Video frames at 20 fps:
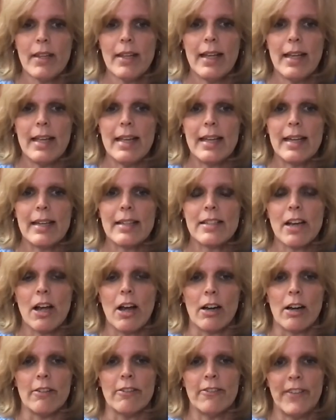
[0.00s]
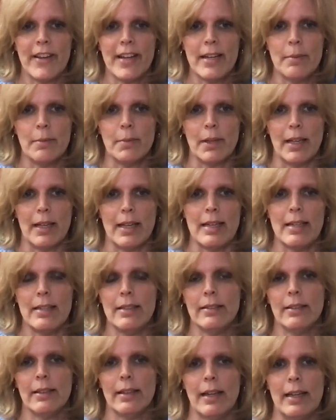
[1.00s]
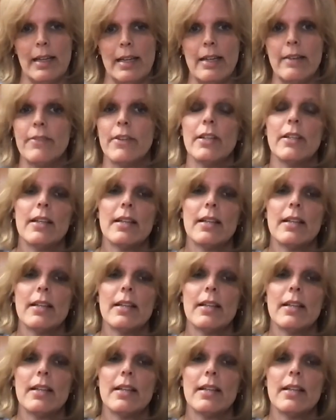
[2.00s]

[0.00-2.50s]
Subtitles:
And our family, even